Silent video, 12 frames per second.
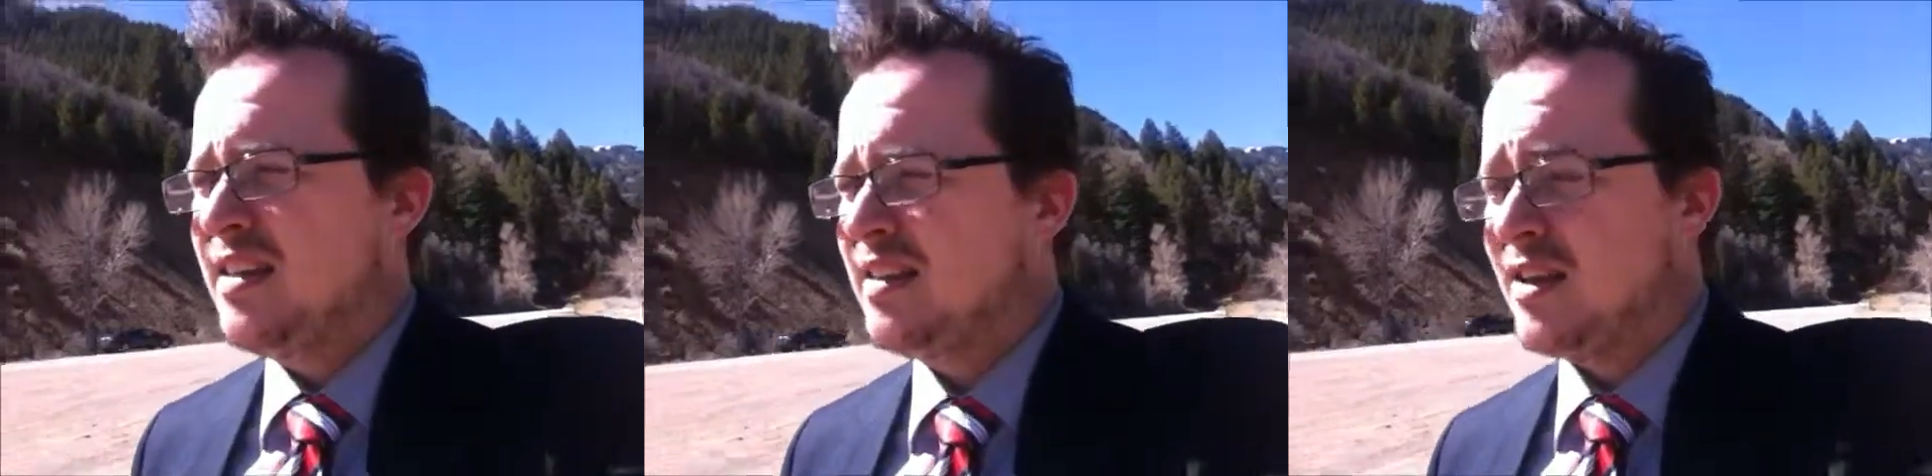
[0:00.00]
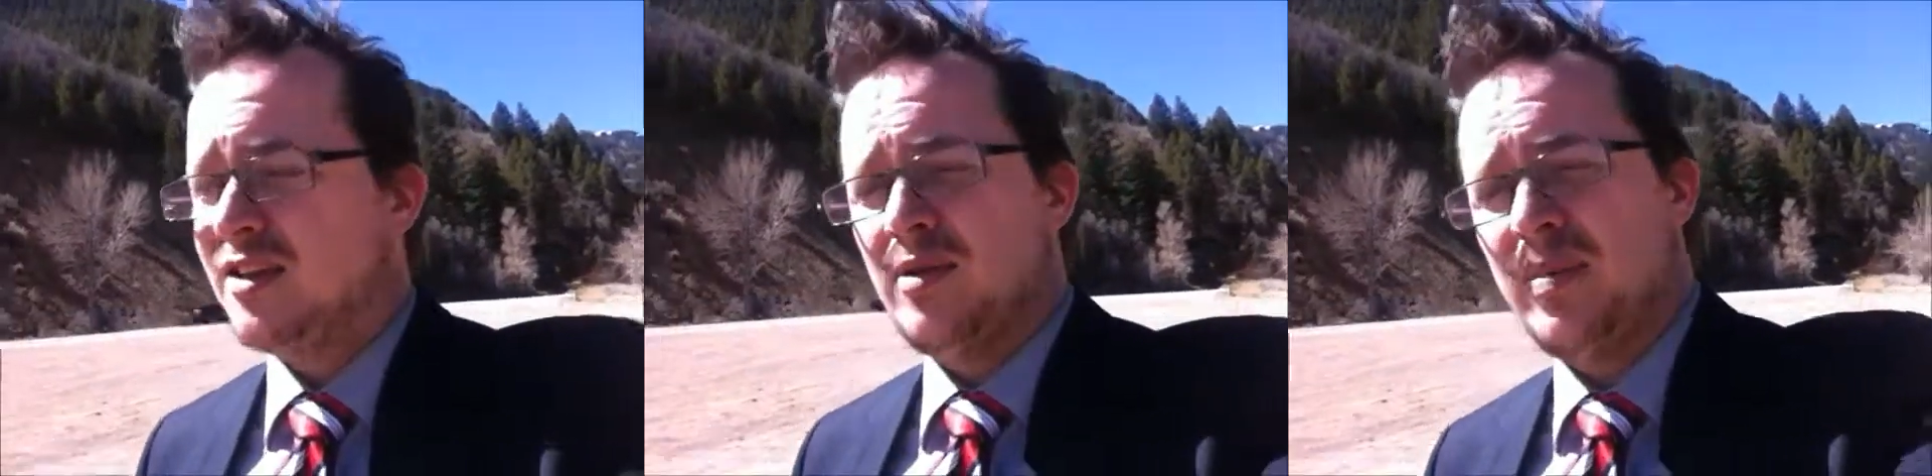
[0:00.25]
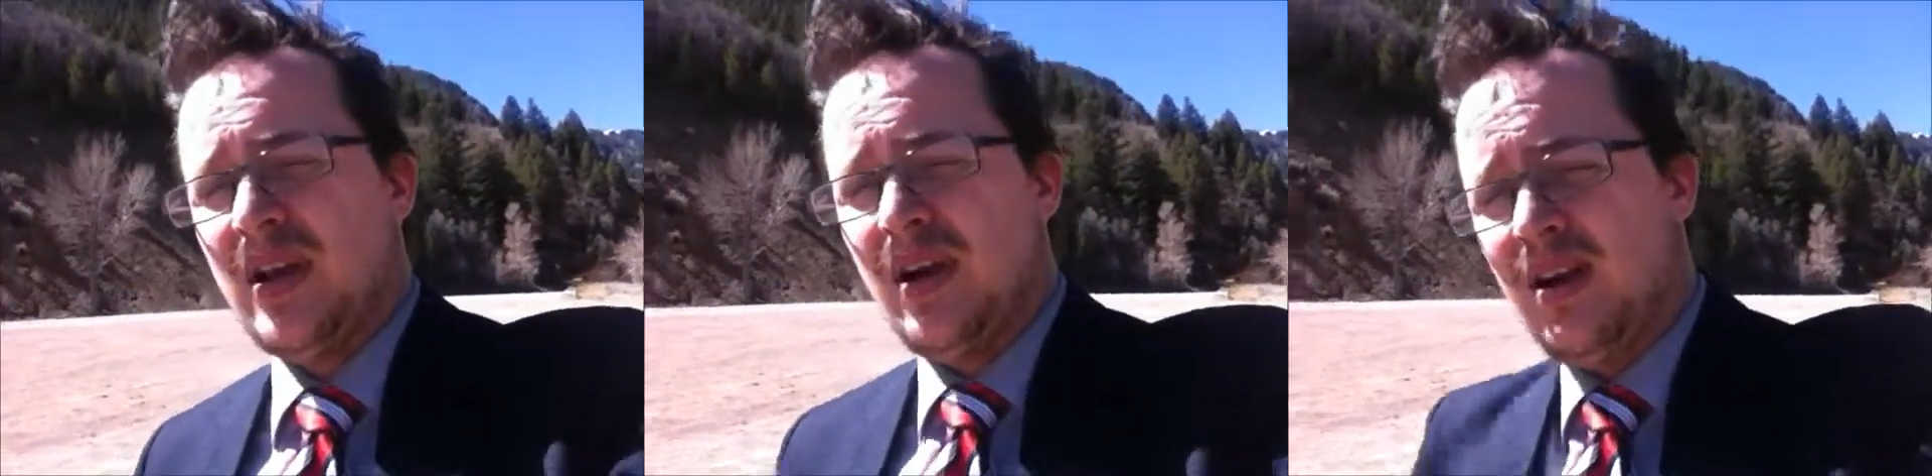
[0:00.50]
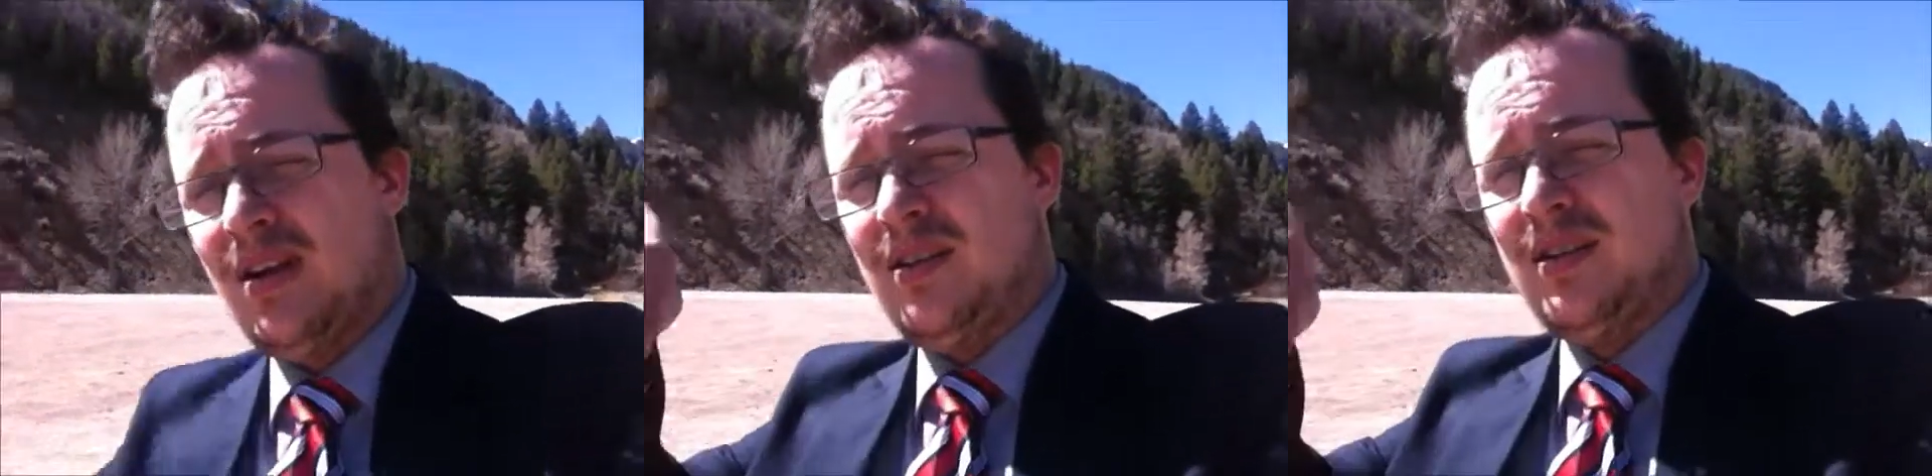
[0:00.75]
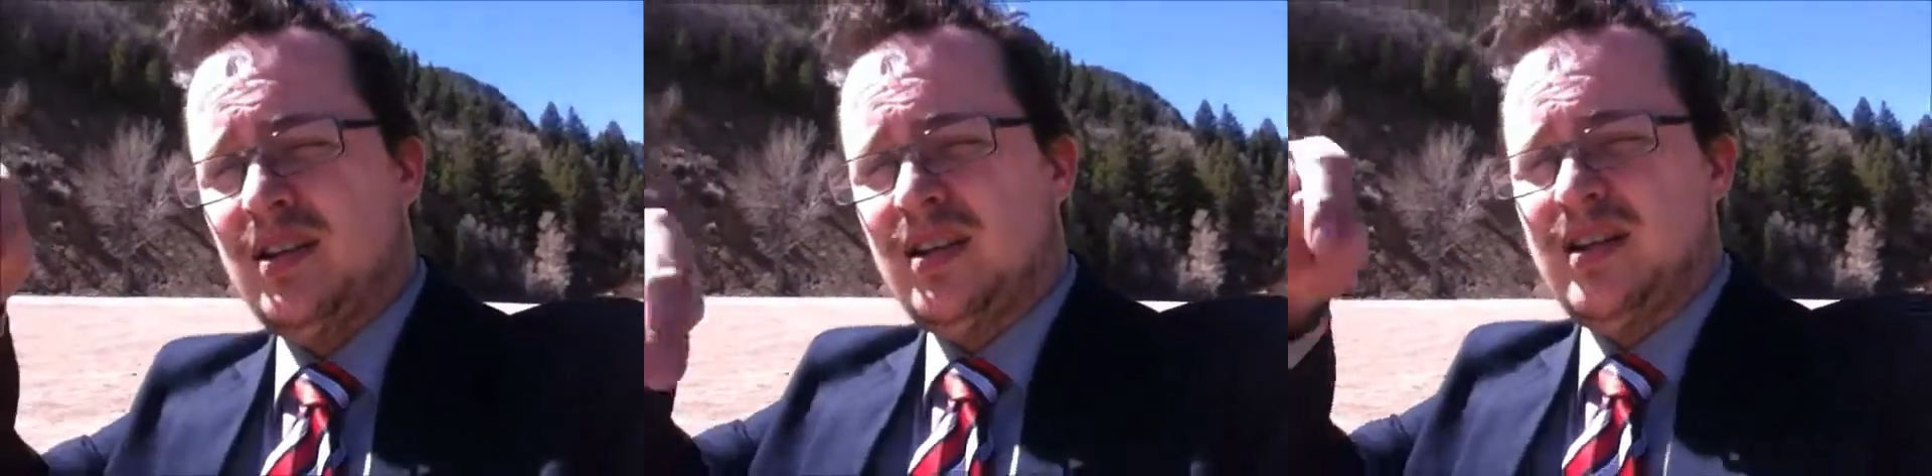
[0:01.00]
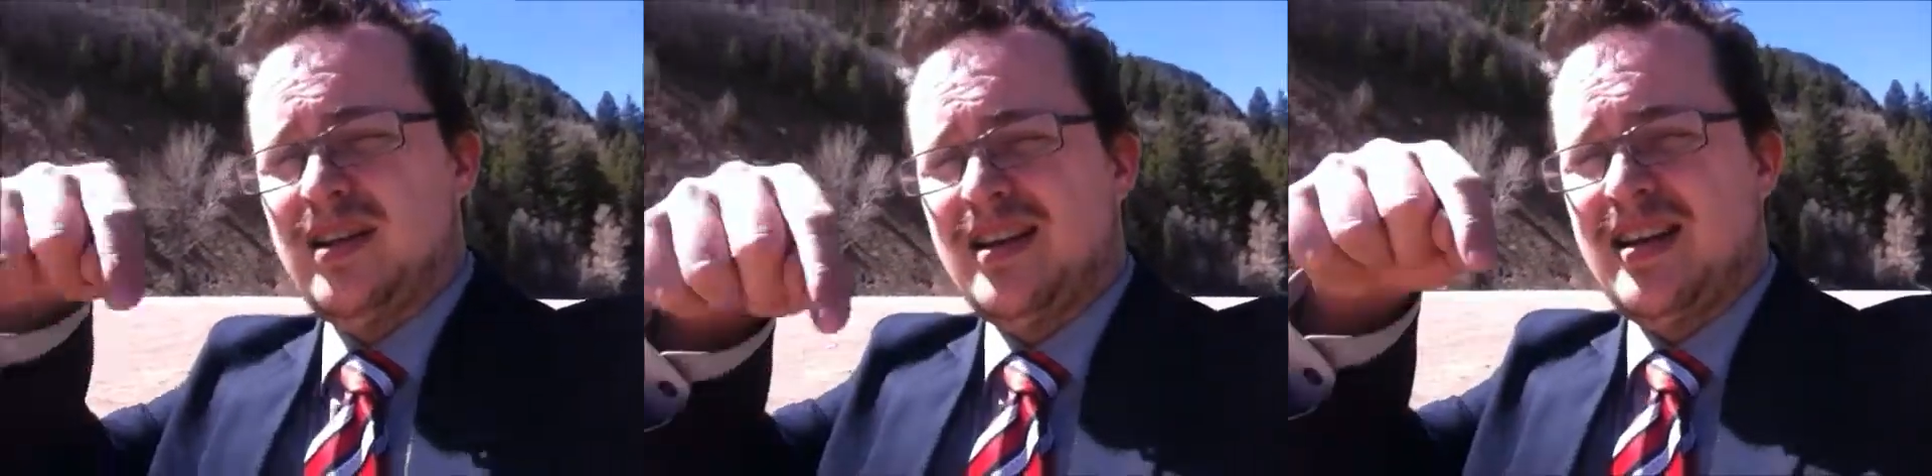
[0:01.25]
They should be all
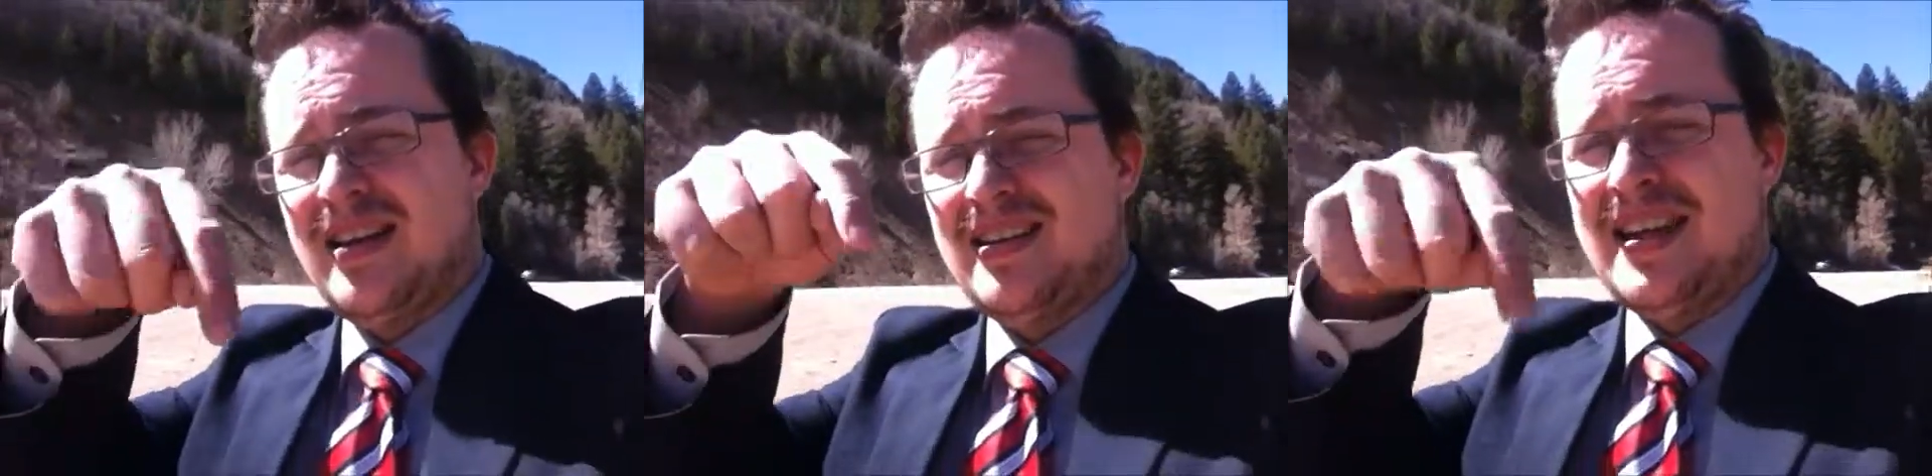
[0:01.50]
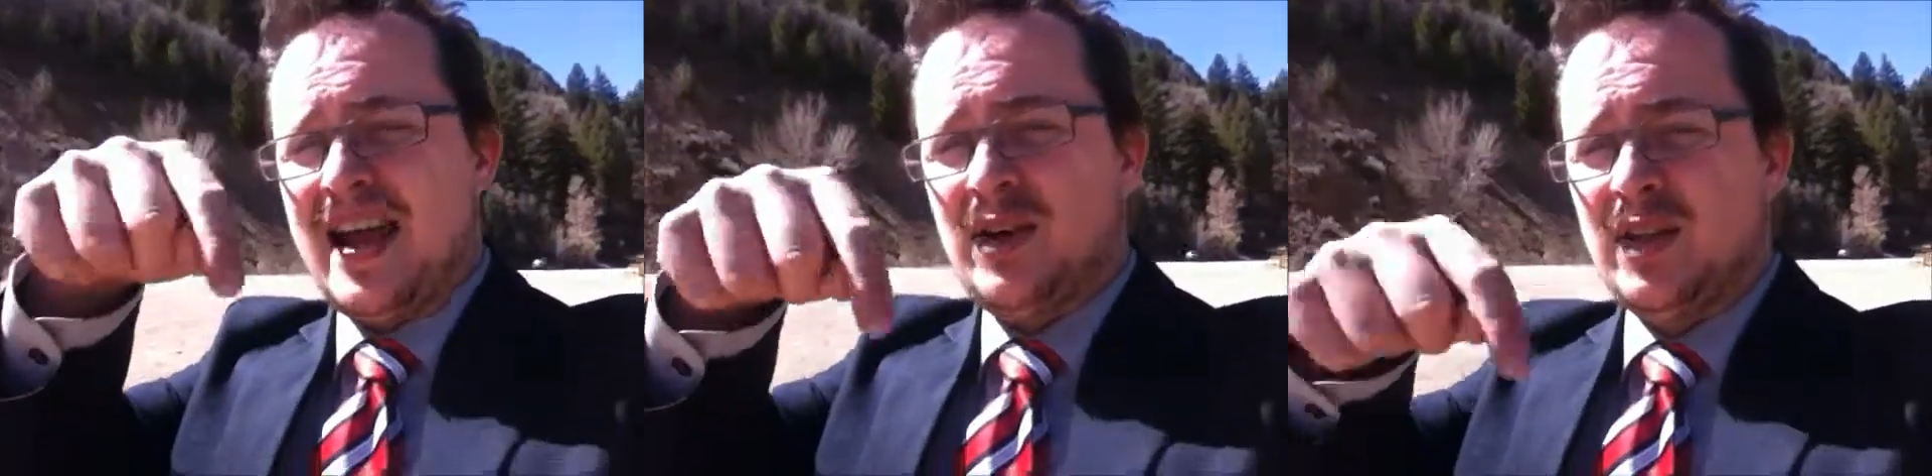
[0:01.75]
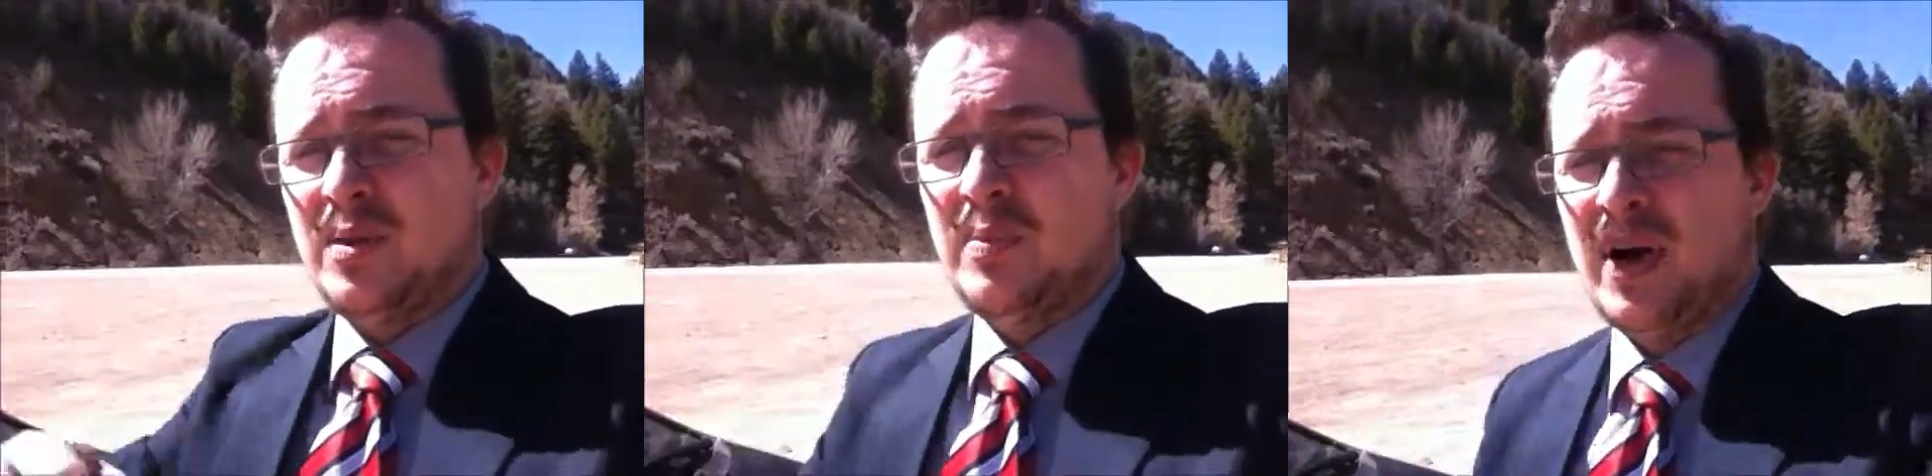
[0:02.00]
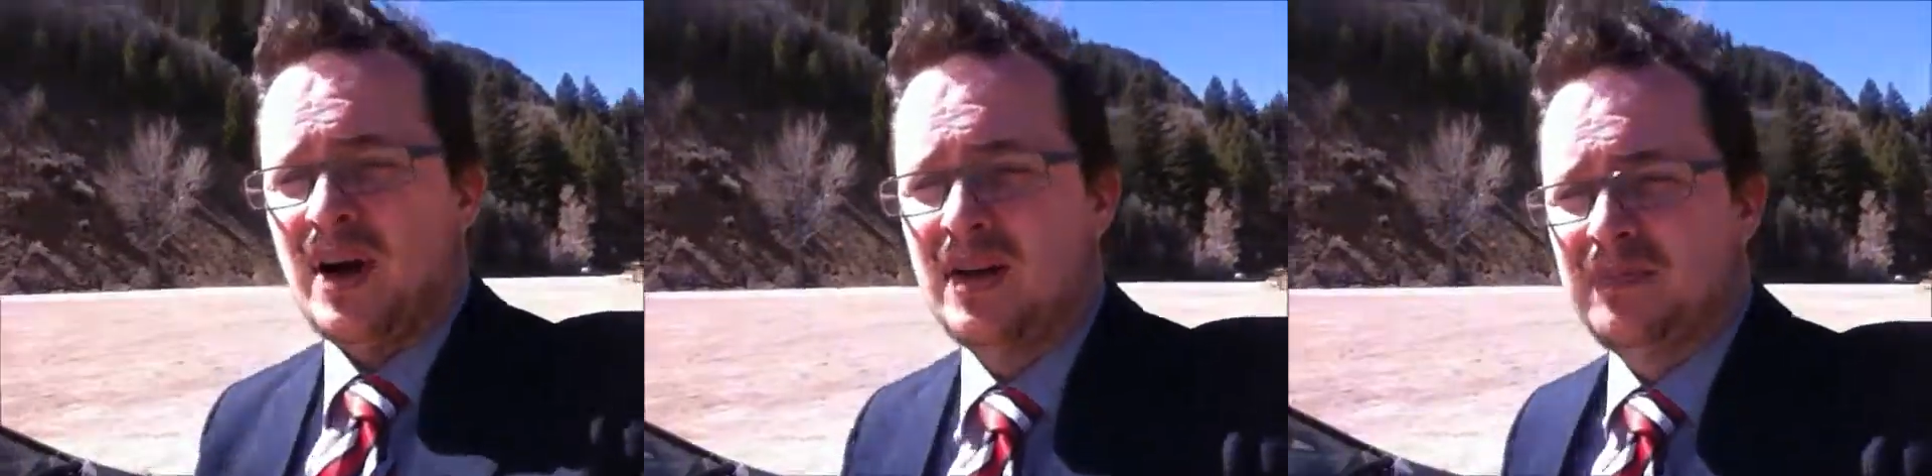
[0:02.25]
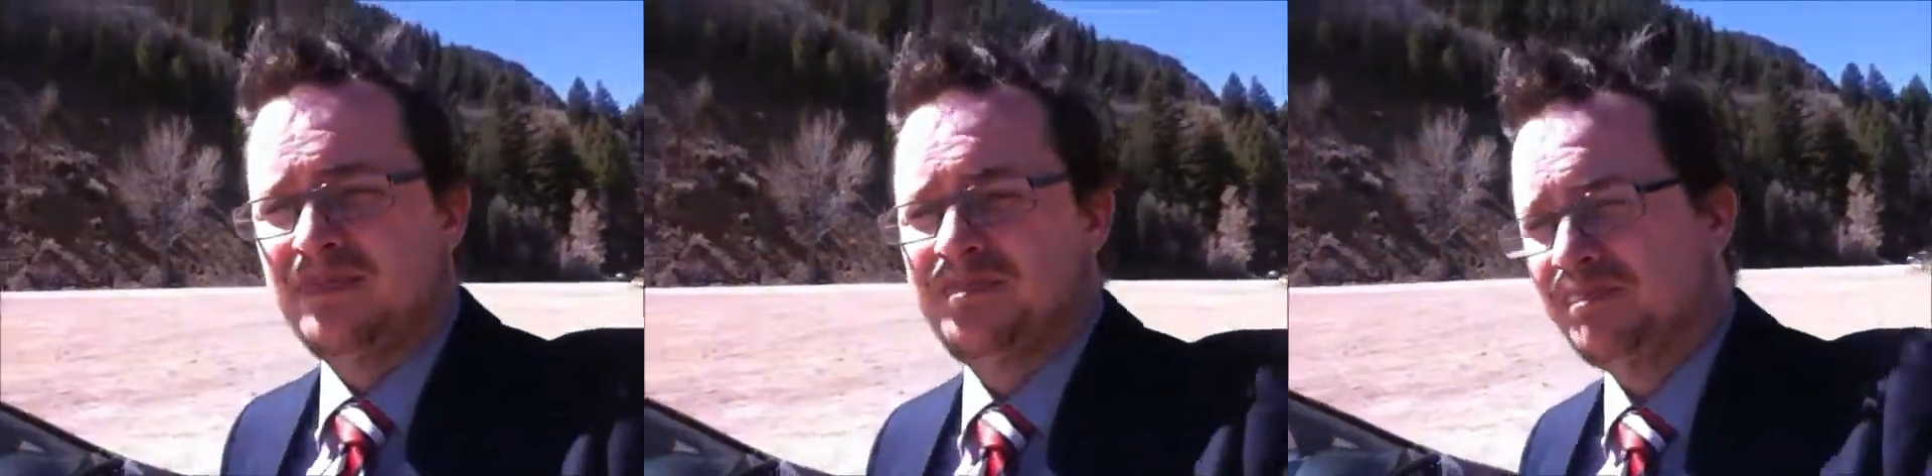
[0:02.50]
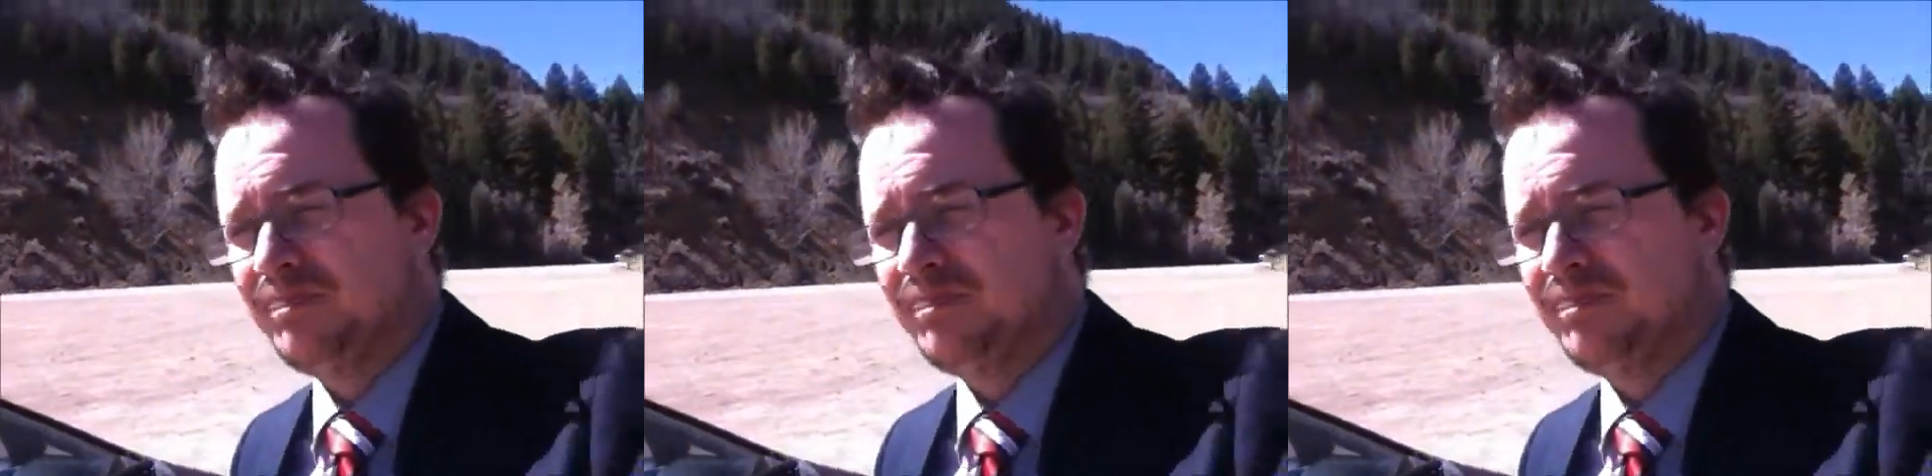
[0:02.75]
down at the bottom.